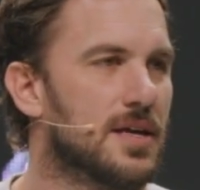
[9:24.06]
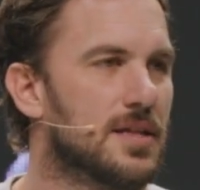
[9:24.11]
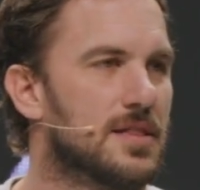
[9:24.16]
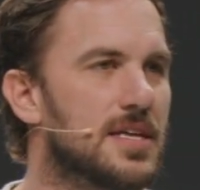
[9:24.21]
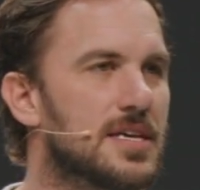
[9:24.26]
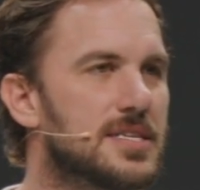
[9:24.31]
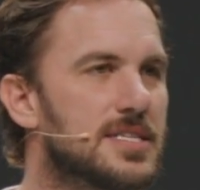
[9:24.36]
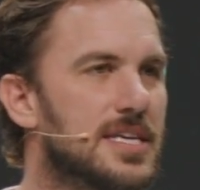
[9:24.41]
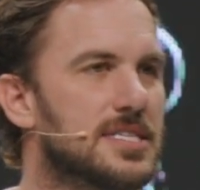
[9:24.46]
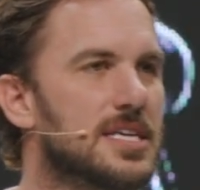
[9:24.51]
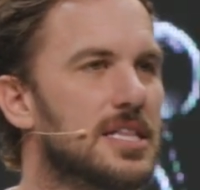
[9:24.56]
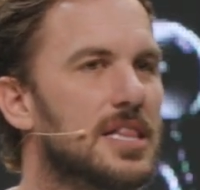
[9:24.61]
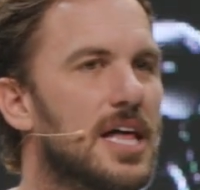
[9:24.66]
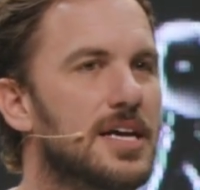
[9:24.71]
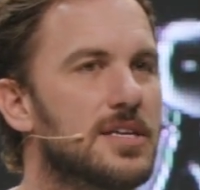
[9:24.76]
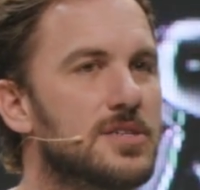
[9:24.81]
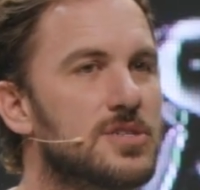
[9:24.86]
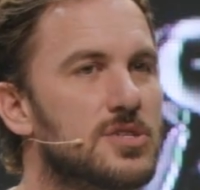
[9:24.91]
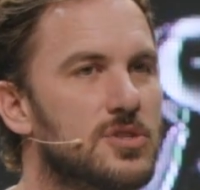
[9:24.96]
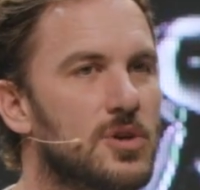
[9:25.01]
this has a
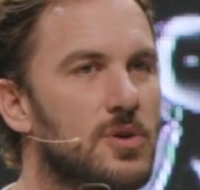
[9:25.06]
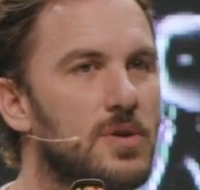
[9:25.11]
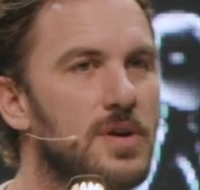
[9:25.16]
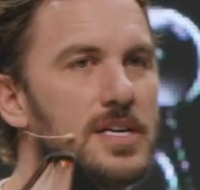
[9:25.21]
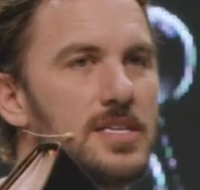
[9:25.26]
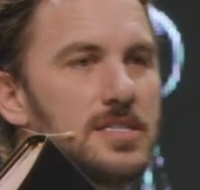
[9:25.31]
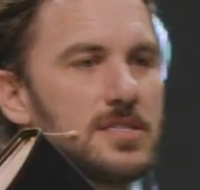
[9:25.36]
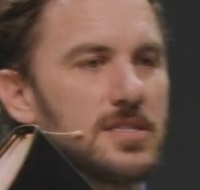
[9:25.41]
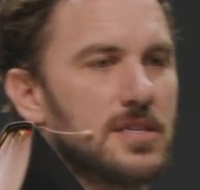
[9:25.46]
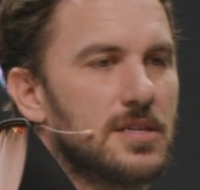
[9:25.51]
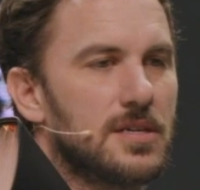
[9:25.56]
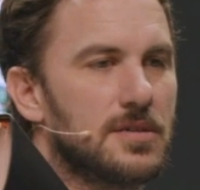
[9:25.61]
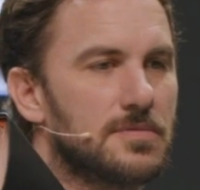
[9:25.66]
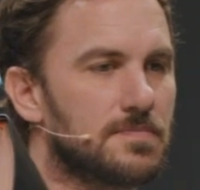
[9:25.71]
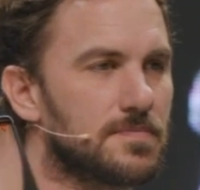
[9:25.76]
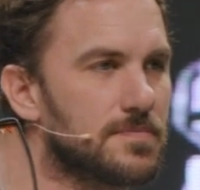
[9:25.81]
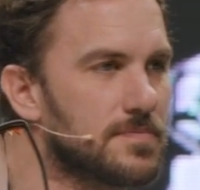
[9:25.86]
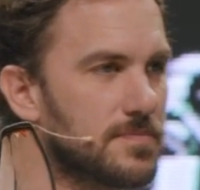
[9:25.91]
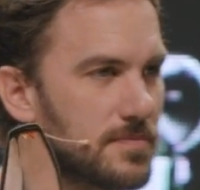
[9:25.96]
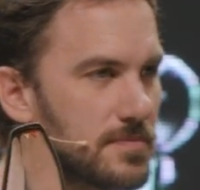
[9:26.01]
lot of stories
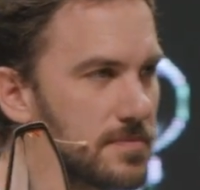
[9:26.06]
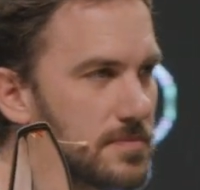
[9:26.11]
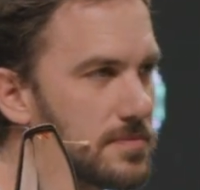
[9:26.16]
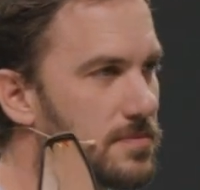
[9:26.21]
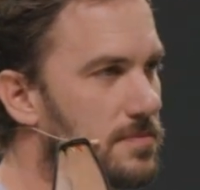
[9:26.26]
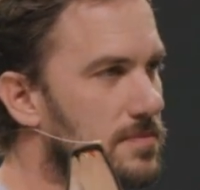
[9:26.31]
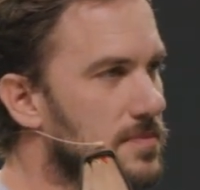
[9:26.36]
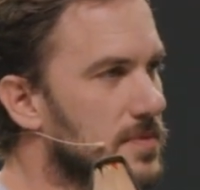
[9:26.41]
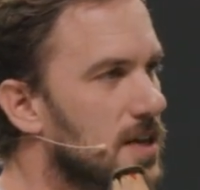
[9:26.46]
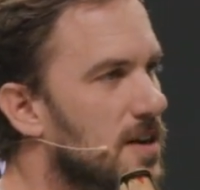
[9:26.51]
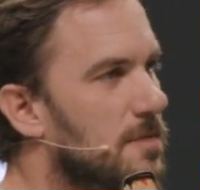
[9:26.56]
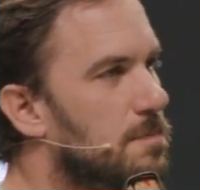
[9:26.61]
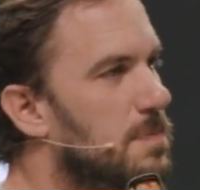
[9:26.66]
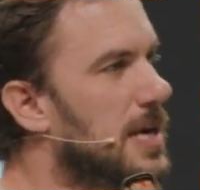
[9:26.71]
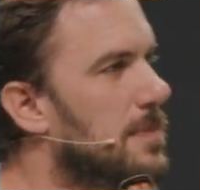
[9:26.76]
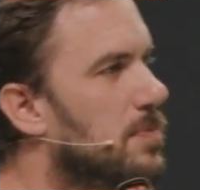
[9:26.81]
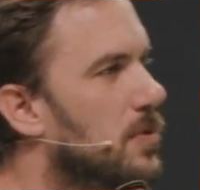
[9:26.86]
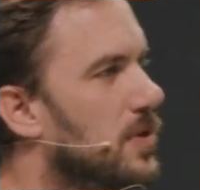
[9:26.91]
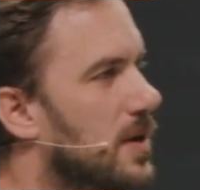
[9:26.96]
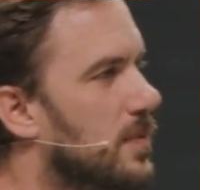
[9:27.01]
of
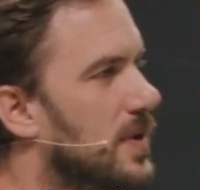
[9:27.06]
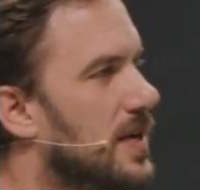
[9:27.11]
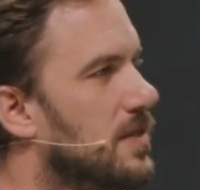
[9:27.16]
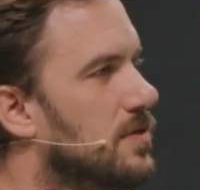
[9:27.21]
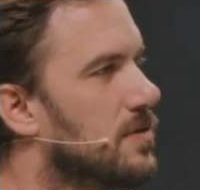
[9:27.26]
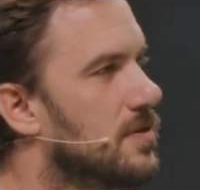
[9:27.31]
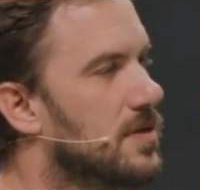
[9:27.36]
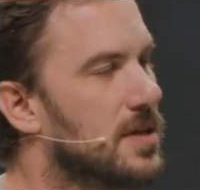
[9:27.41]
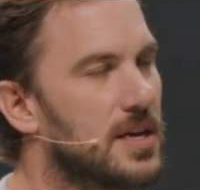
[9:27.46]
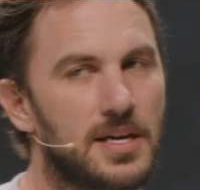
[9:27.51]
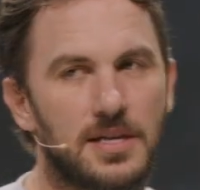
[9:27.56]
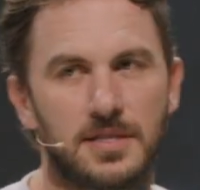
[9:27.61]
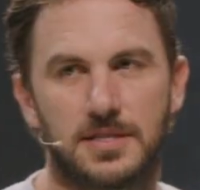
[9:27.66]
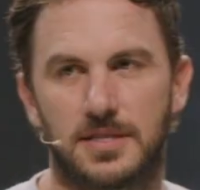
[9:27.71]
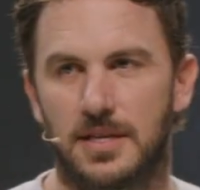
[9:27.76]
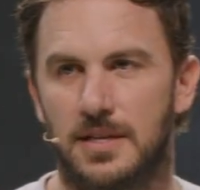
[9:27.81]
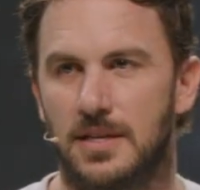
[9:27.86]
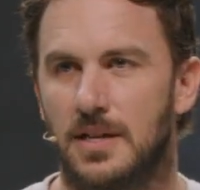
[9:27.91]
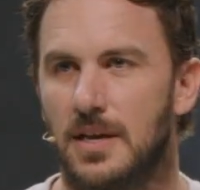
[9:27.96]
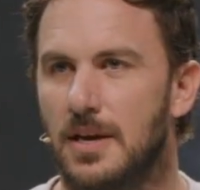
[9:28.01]
people that went through things,
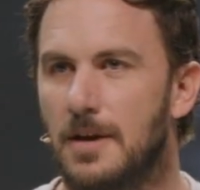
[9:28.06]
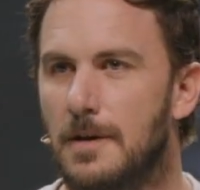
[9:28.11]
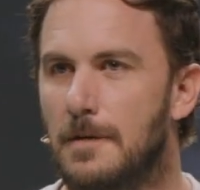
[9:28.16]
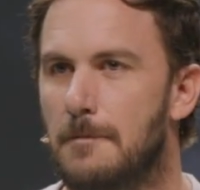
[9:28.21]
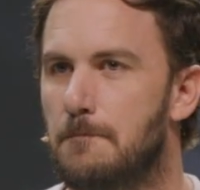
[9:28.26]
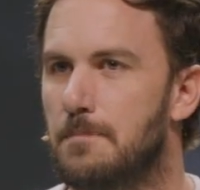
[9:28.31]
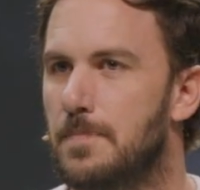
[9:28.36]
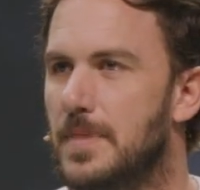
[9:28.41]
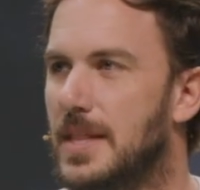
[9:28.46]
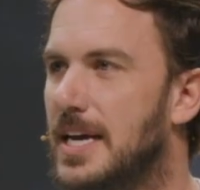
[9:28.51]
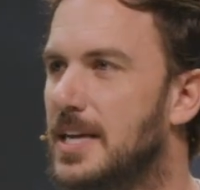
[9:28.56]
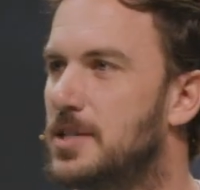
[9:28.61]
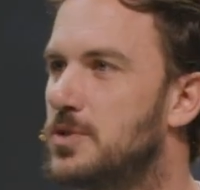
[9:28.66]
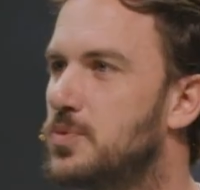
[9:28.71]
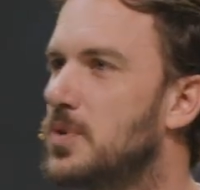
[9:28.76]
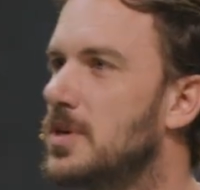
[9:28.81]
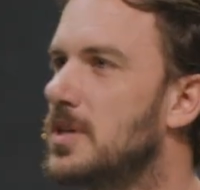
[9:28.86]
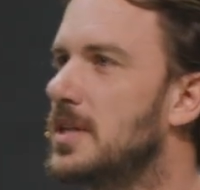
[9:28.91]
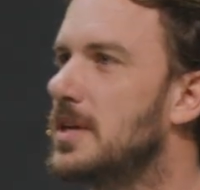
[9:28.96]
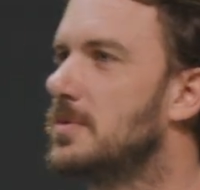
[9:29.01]
and it's
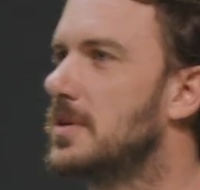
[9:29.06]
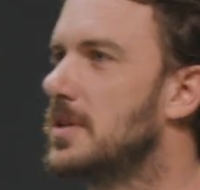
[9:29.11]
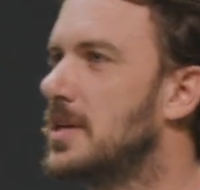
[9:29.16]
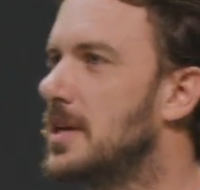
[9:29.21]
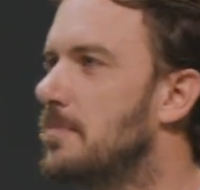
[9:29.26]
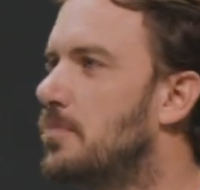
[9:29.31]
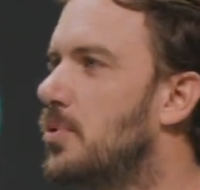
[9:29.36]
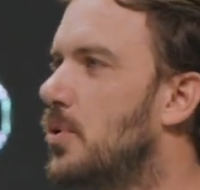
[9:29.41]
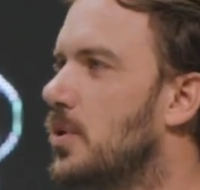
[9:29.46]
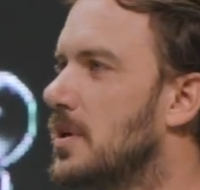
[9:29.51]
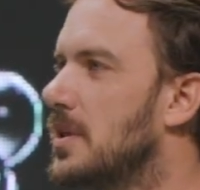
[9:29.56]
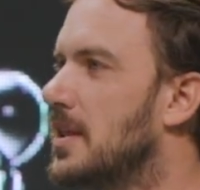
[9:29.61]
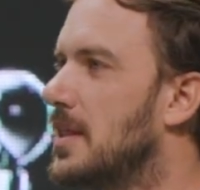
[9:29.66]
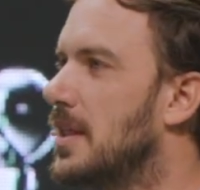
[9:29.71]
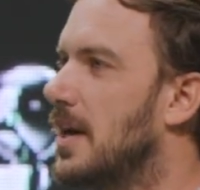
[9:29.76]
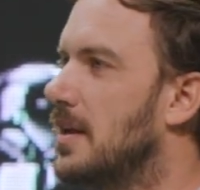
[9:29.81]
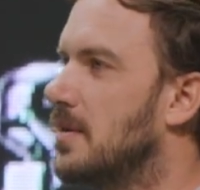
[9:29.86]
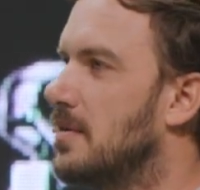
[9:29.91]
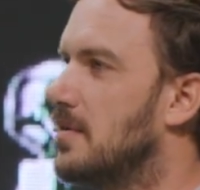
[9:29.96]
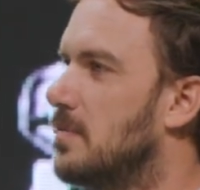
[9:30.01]
really, really important
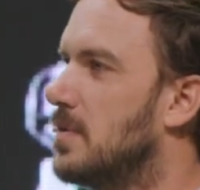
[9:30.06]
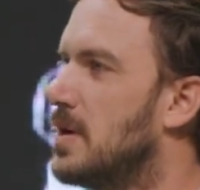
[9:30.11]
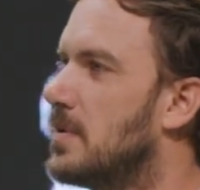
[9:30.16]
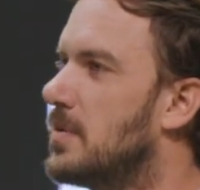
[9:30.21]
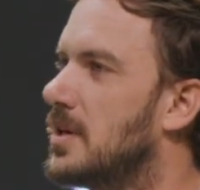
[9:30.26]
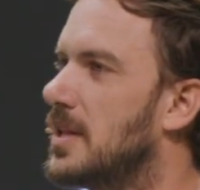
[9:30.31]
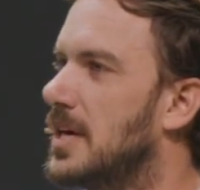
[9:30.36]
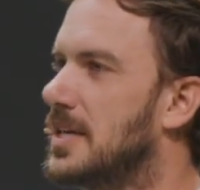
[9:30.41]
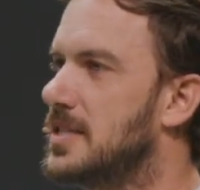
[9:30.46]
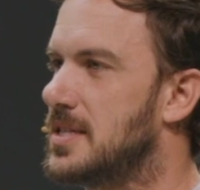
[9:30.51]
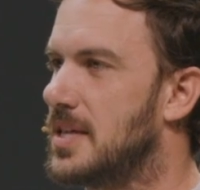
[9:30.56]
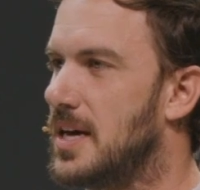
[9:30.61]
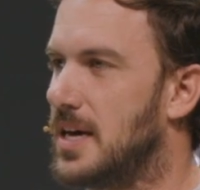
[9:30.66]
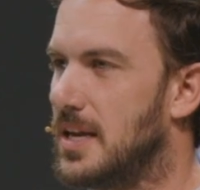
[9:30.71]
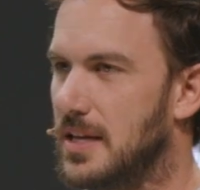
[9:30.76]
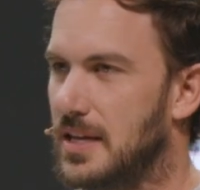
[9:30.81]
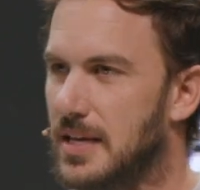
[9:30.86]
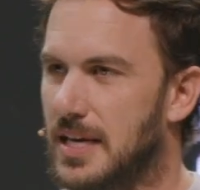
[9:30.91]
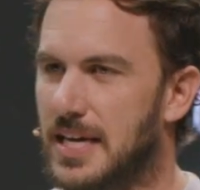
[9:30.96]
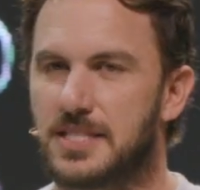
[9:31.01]
that we realize
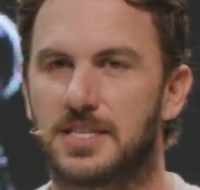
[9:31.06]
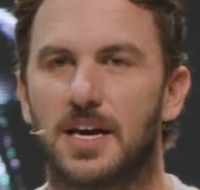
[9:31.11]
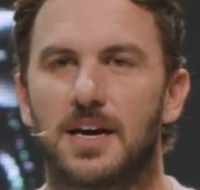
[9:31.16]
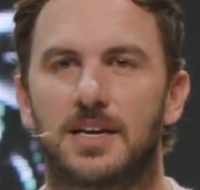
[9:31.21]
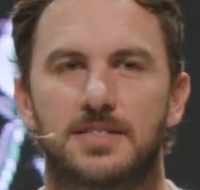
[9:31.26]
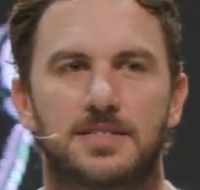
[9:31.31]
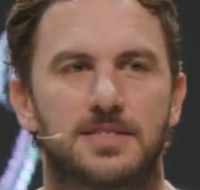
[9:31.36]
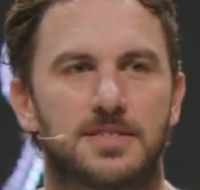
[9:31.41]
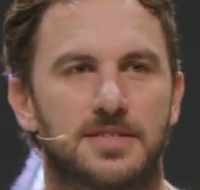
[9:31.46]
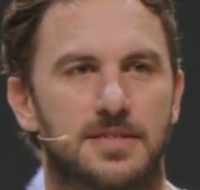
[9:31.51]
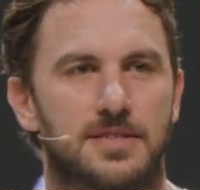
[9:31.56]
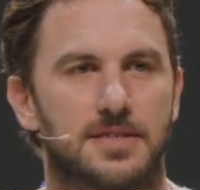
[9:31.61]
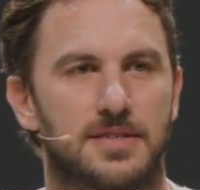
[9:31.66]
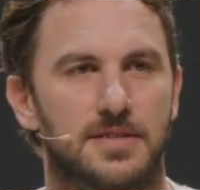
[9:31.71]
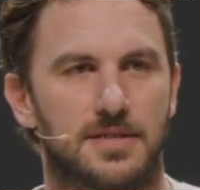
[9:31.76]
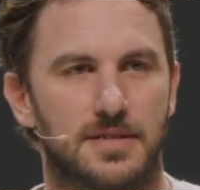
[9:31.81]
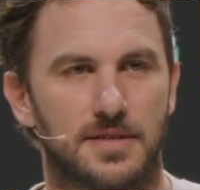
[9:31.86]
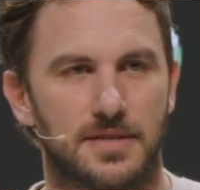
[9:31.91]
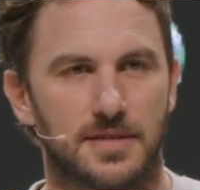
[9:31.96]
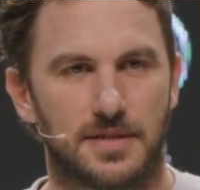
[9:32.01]
that it's us,
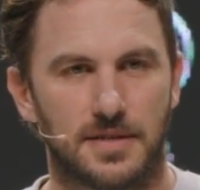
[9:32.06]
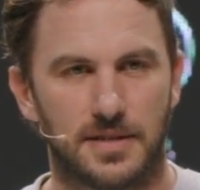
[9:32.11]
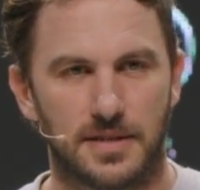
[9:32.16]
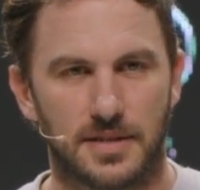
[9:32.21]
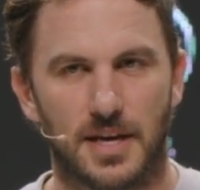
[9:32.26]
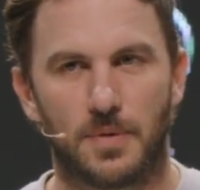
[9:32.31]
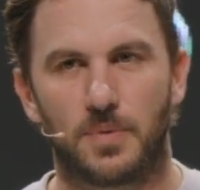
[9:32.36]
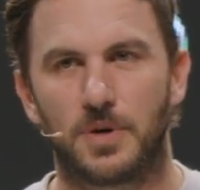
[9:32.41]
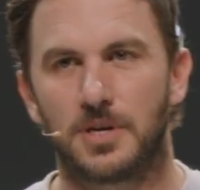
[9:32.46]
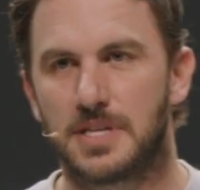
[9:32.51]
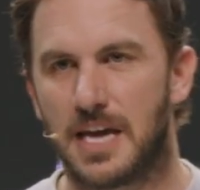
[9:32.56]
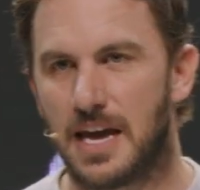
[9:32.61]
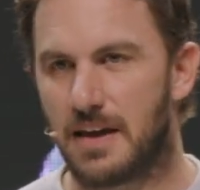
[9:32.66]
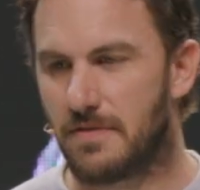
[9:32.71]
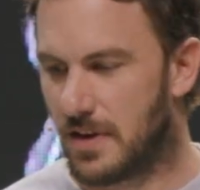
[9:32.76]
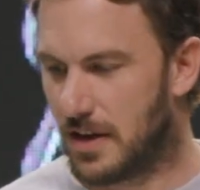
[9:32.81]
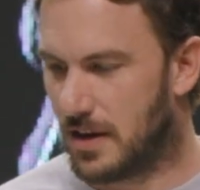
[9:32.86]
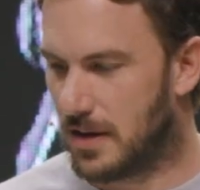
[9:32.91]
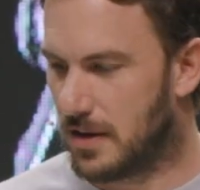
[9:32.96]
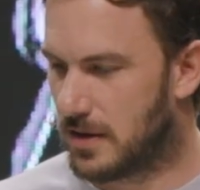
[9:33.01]
that we're
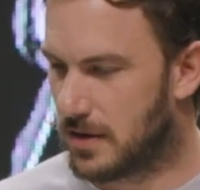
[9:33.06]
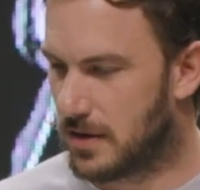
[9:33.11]
David.